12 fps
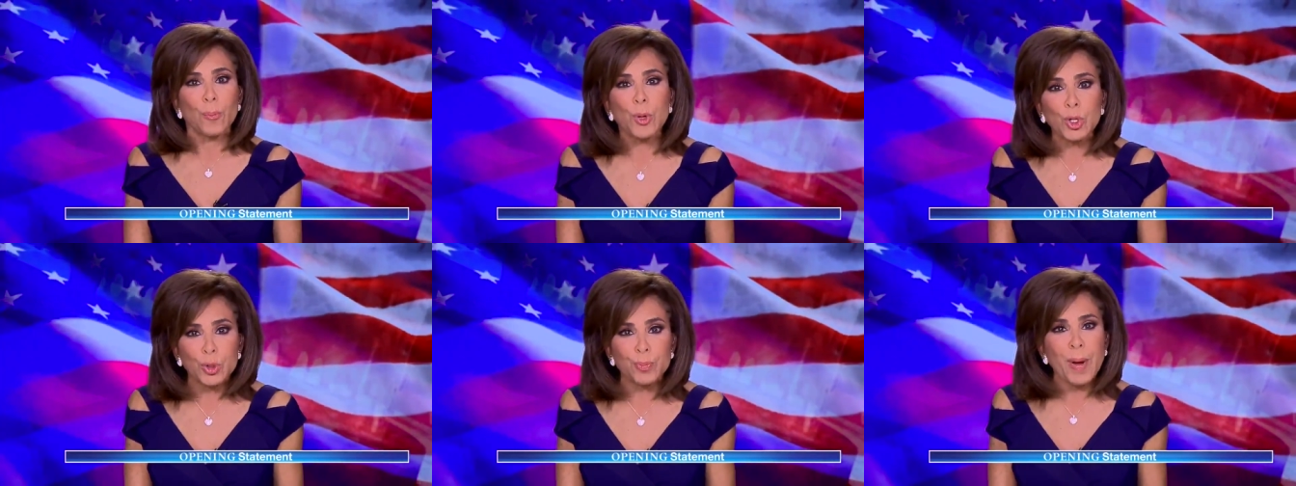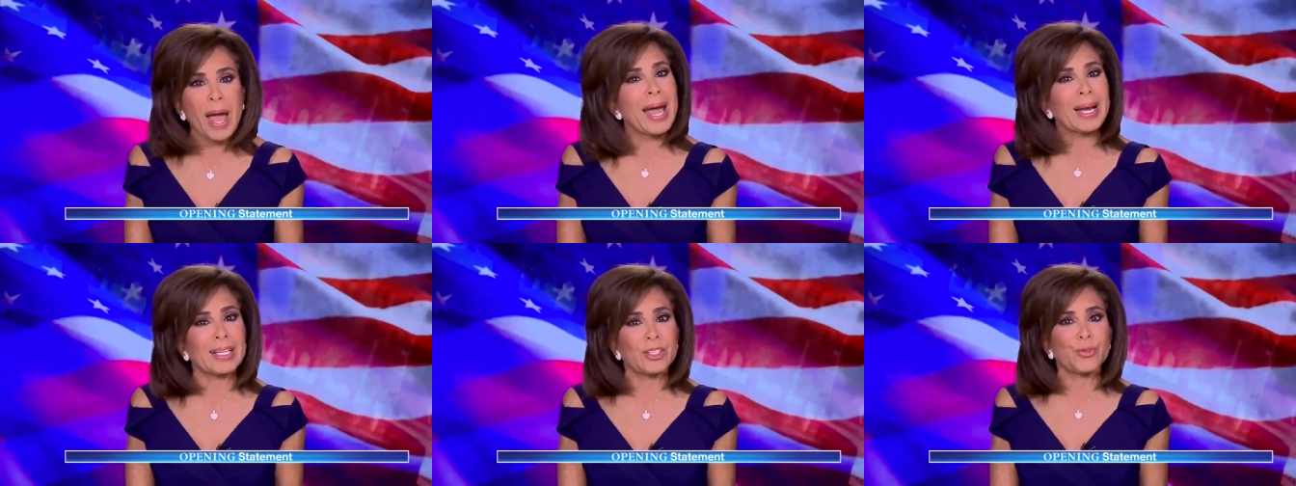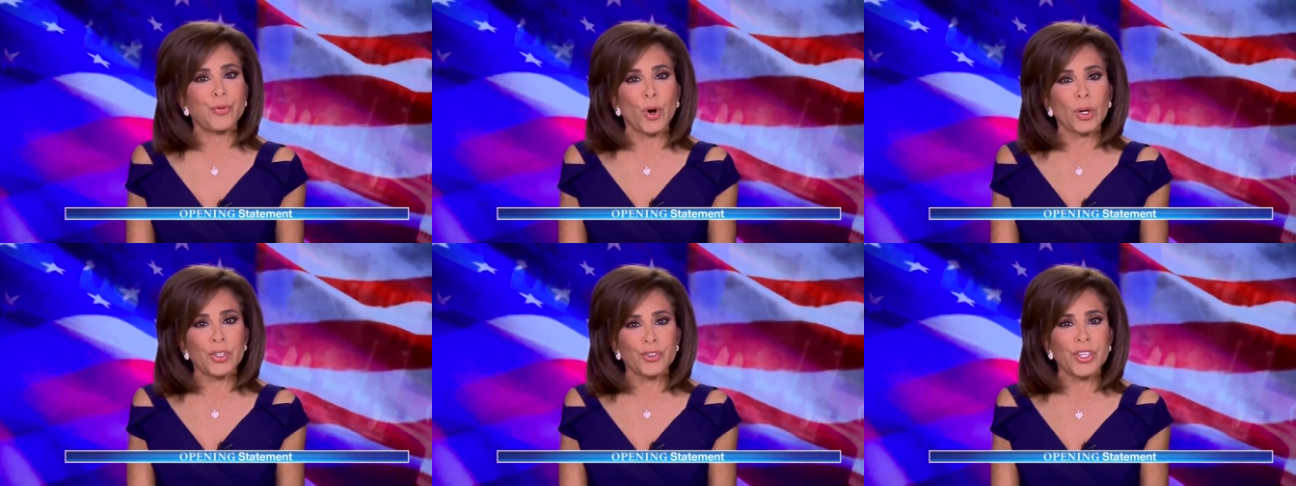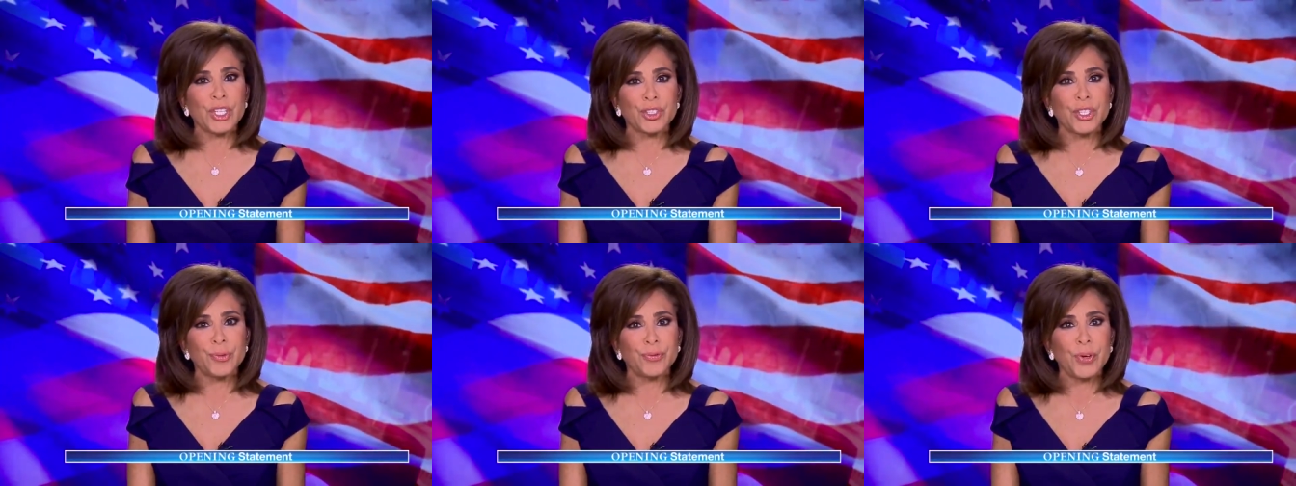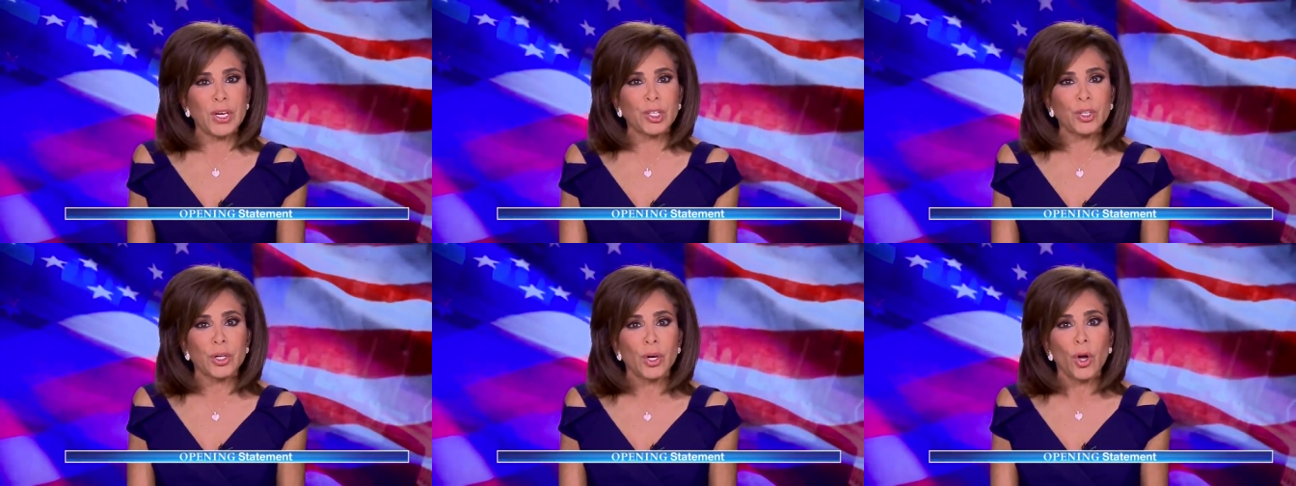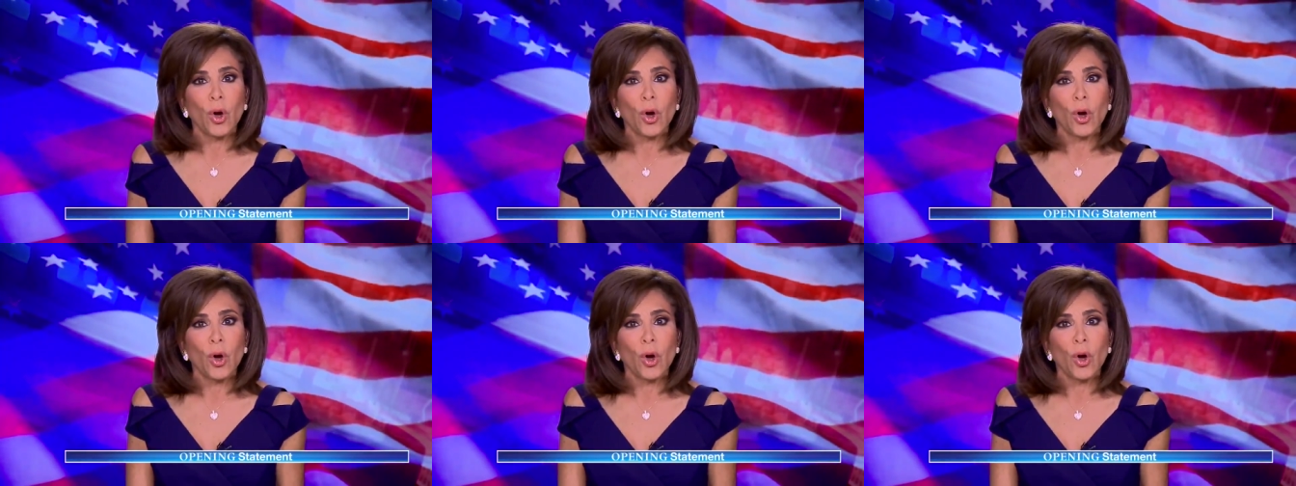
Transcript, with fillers: pushed back as far as 60 feet,